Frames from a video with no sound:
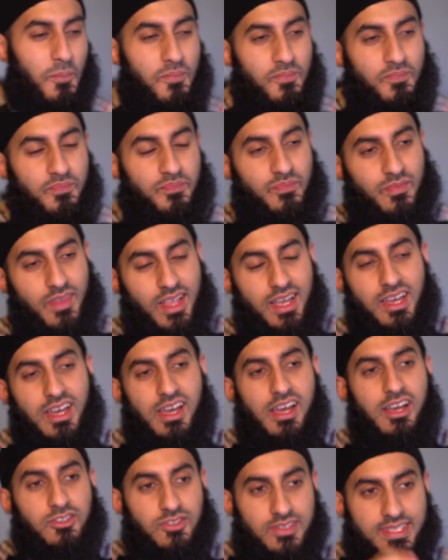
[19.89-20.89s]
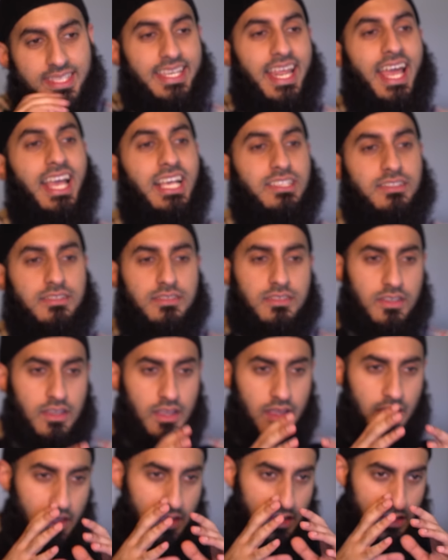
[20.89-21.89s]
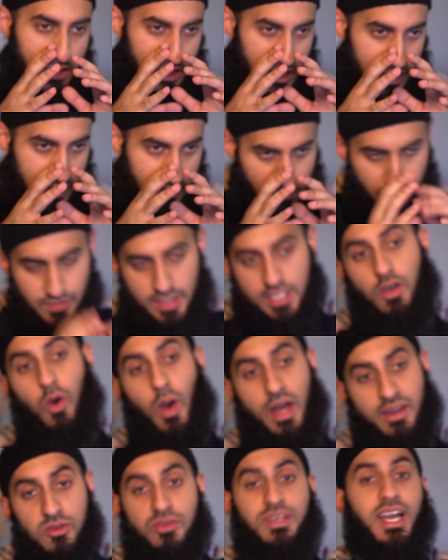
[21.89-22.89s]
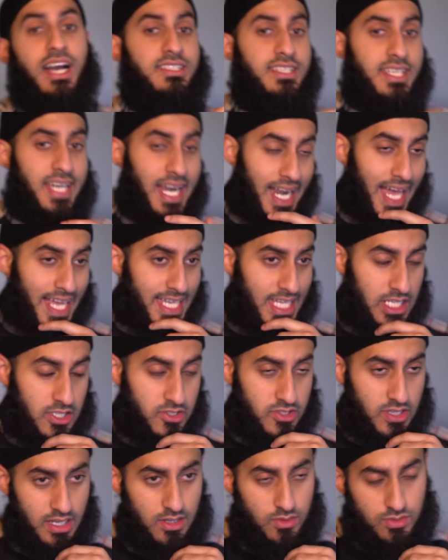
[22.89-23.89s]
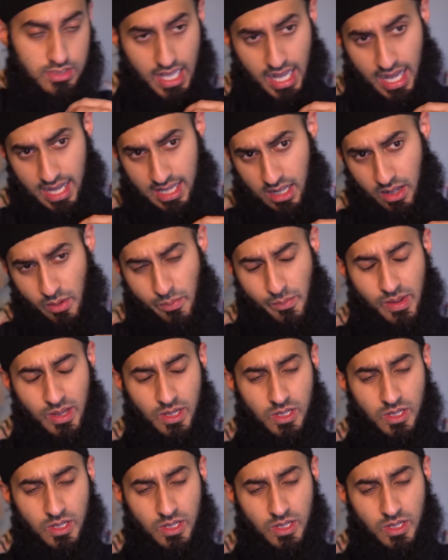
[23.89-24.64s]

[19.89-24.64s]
So today's video, I know you guys are going to like it inshallah ta'ala.